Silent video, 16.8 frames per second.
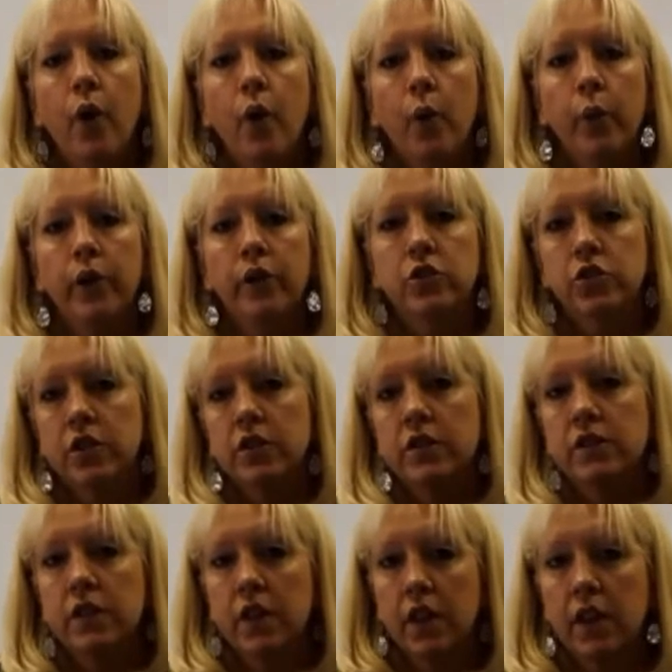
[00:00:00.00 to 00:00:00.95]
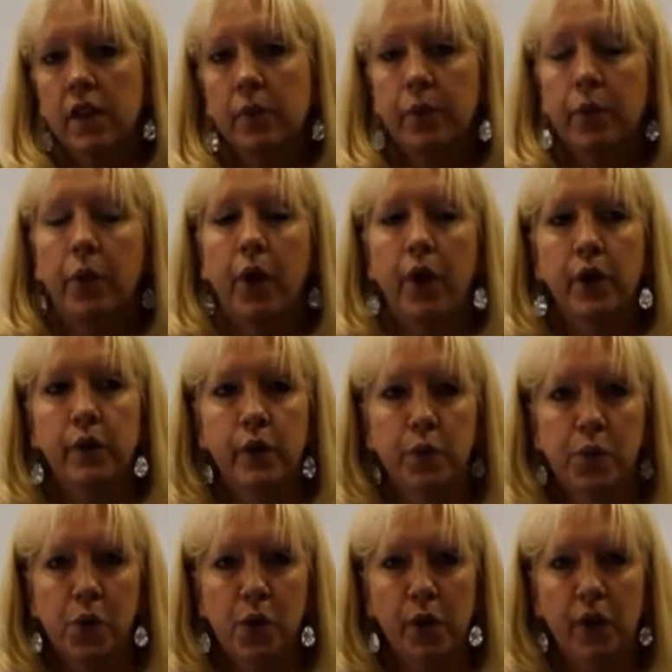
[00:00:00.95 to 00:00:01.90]
which is the part of the
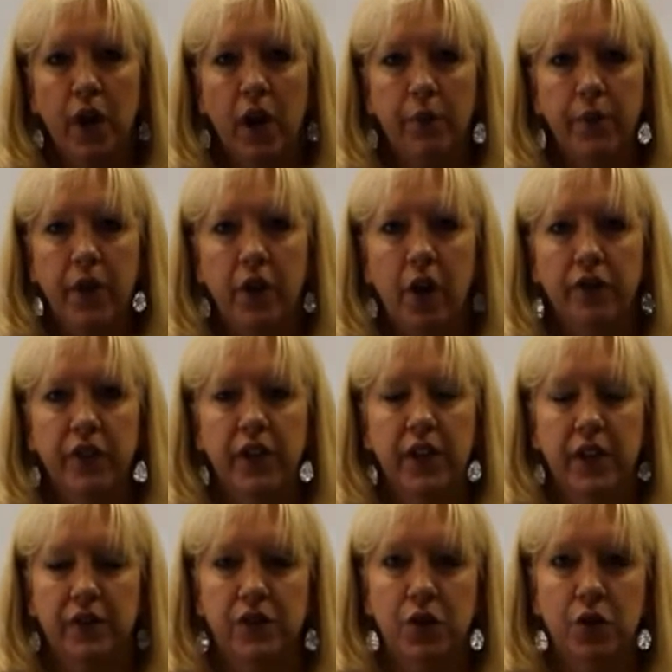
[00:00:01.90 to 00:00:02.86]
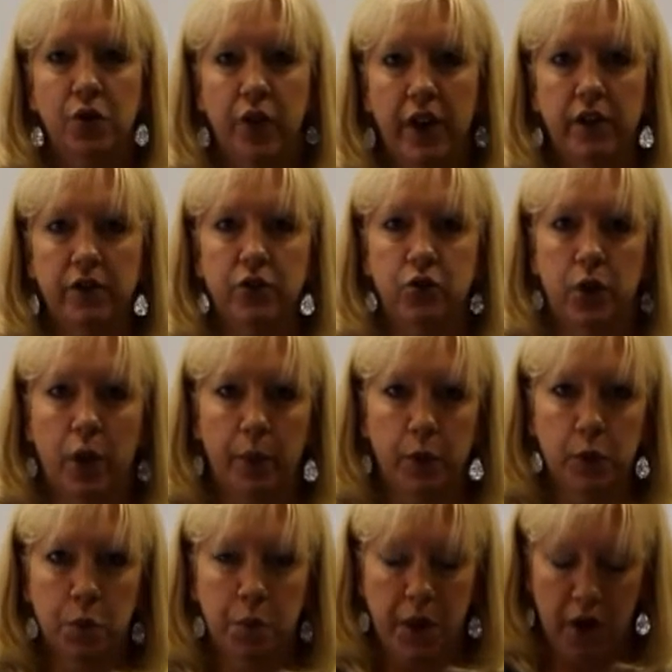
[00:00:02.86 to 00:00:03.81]
program that often gives the greatest trouble
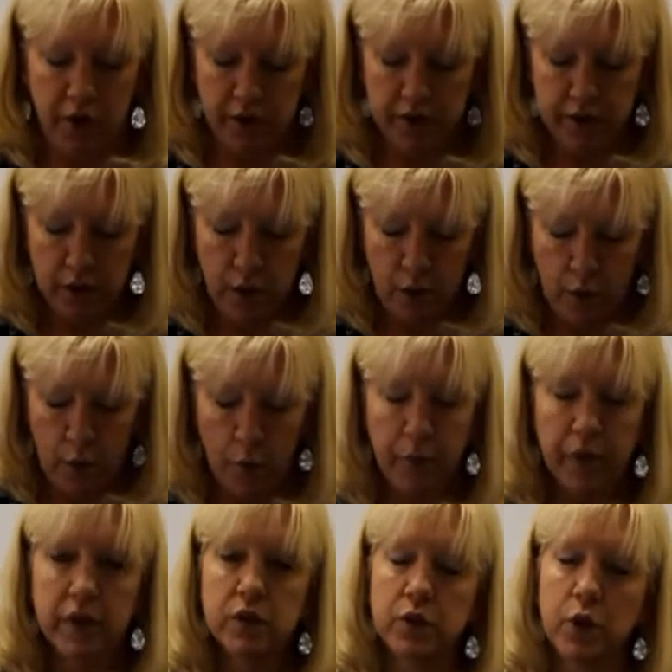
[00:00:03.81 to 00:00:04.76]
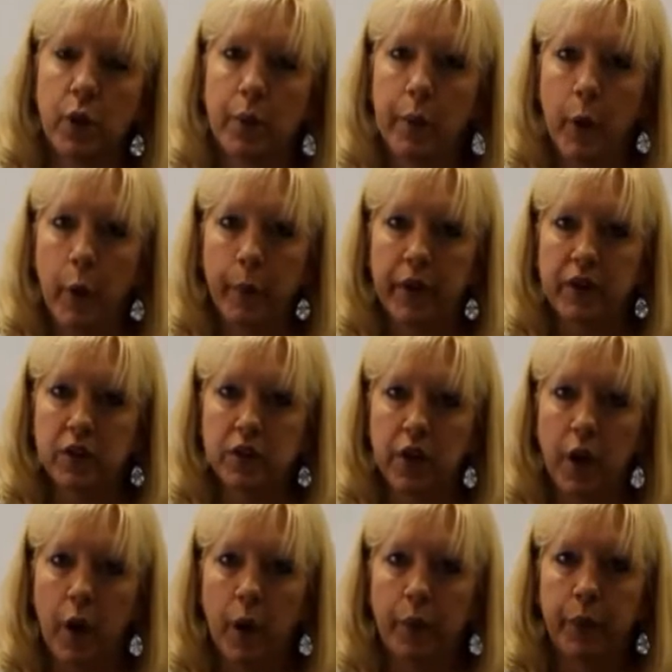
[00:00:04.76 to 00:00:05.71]
to parents at home. And so I'm hoping to
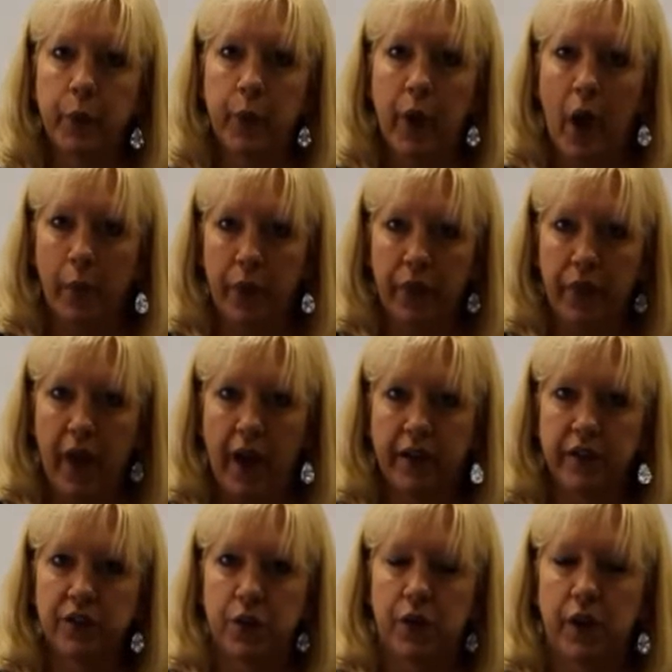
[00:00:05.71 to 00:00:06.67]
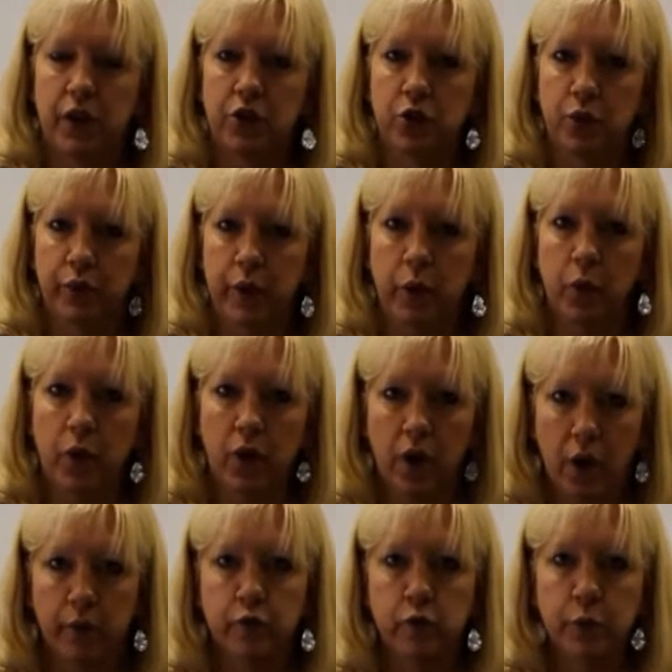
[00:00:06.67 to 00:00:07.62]
help you out with that so that you'll feel more
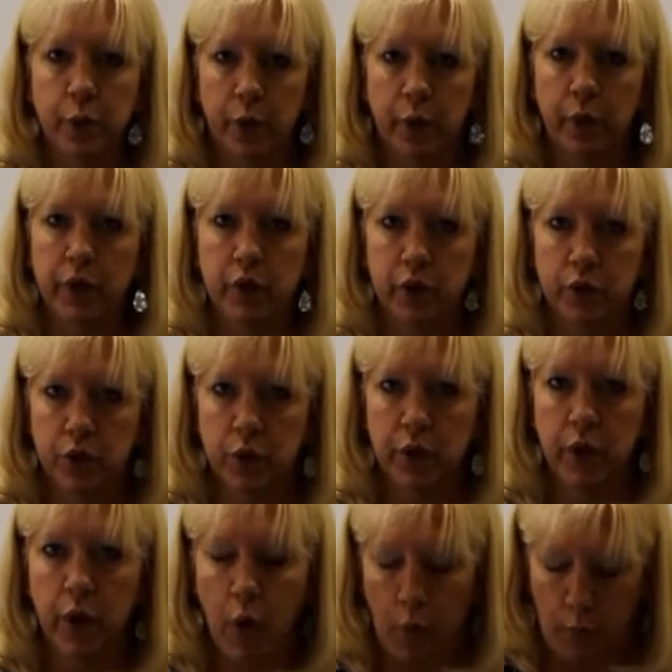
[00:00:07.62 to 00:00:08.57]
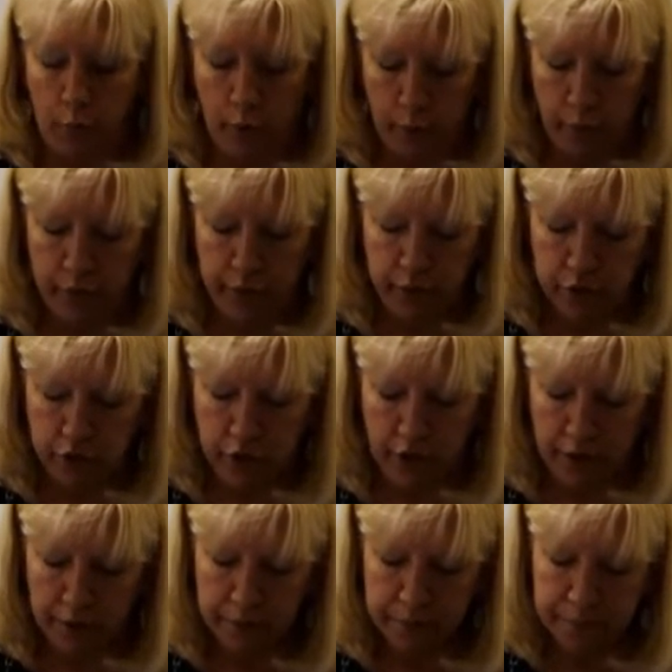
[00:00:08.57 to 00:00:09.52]
comfortable when you're doing homework with your child.